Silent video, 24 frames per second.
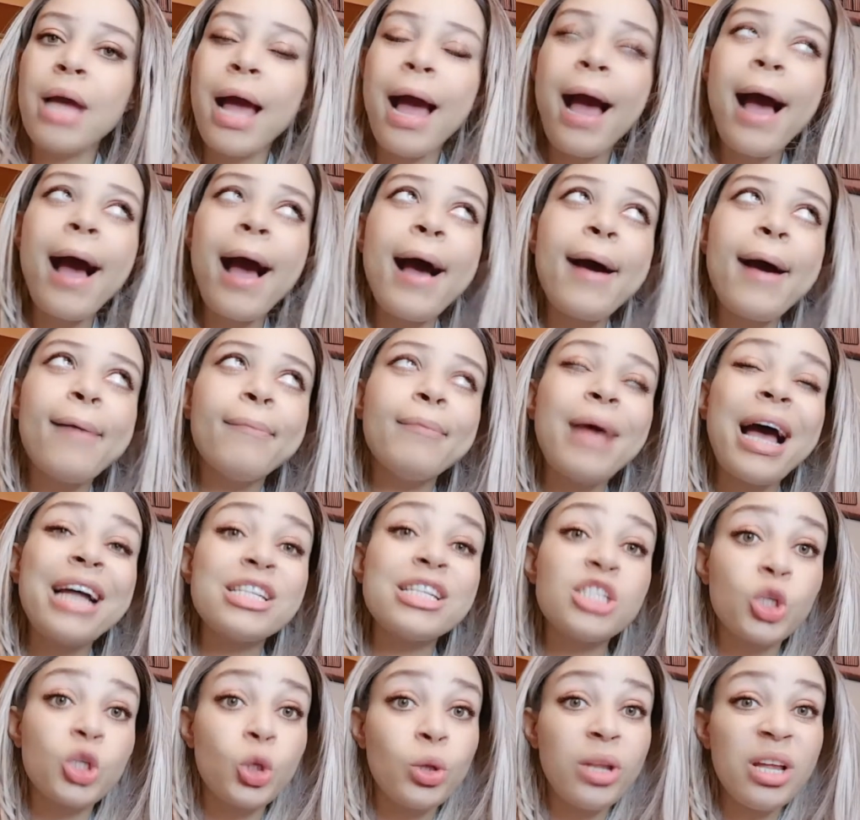
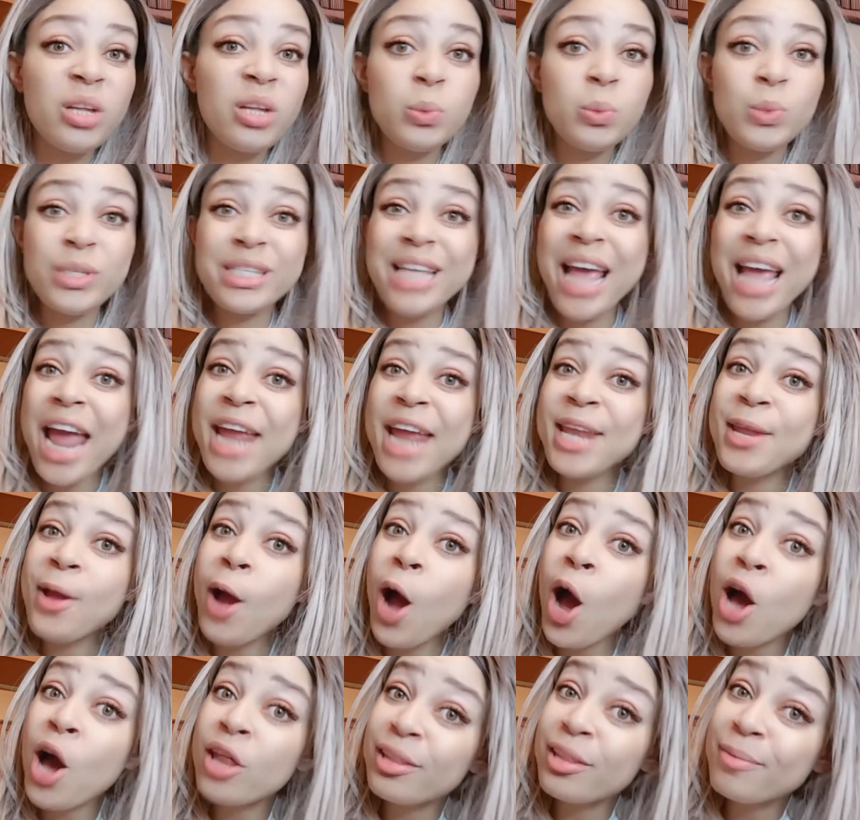articulate with any
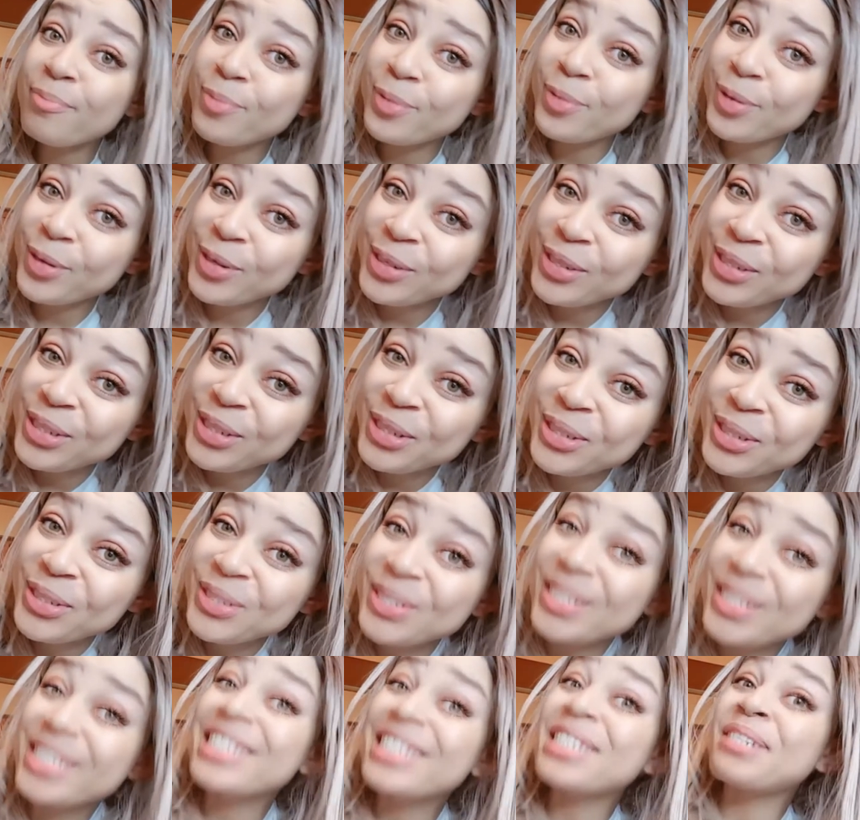other
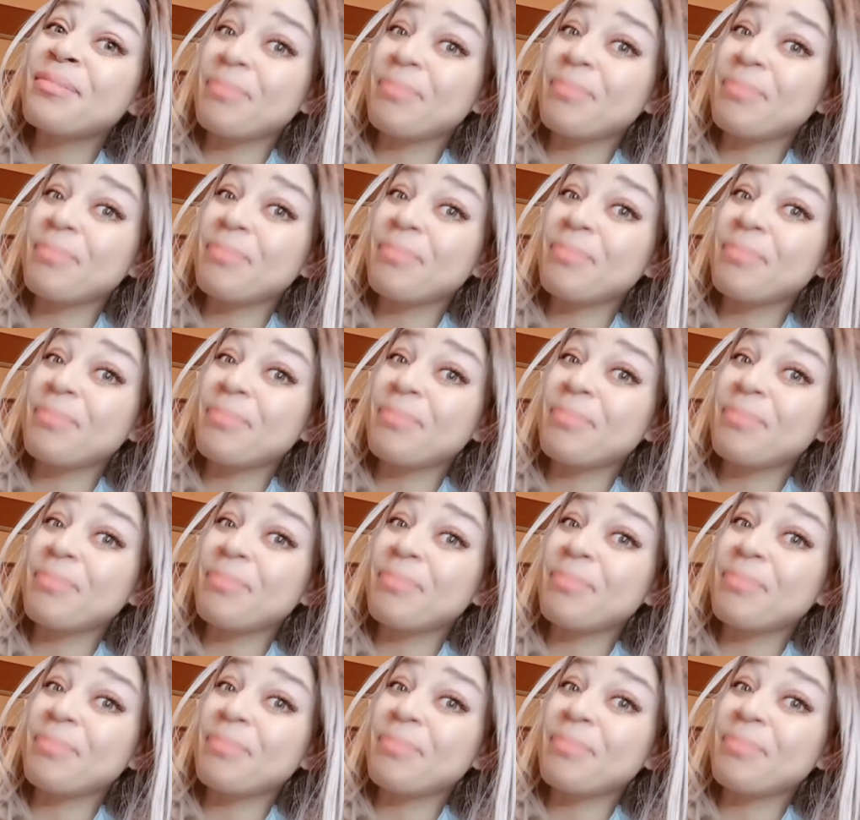bones.